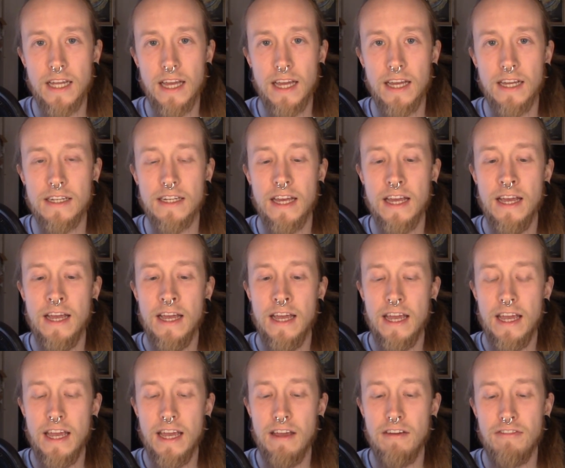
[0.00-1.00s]
And
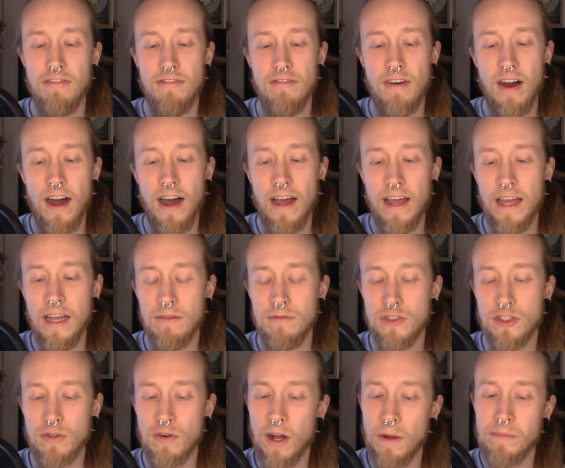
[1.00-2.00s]
if I
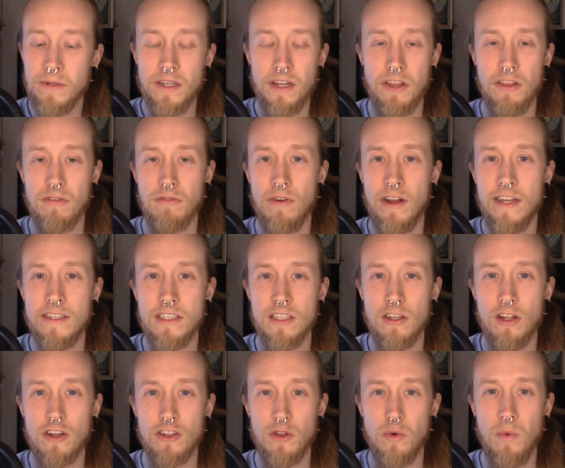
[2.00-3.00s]
dropped any threads
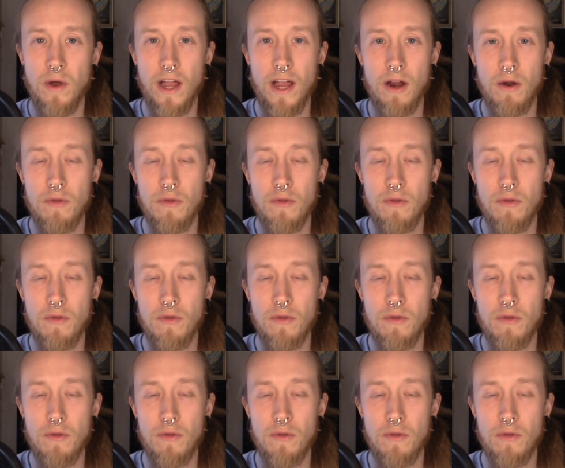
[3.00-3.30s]
along the way,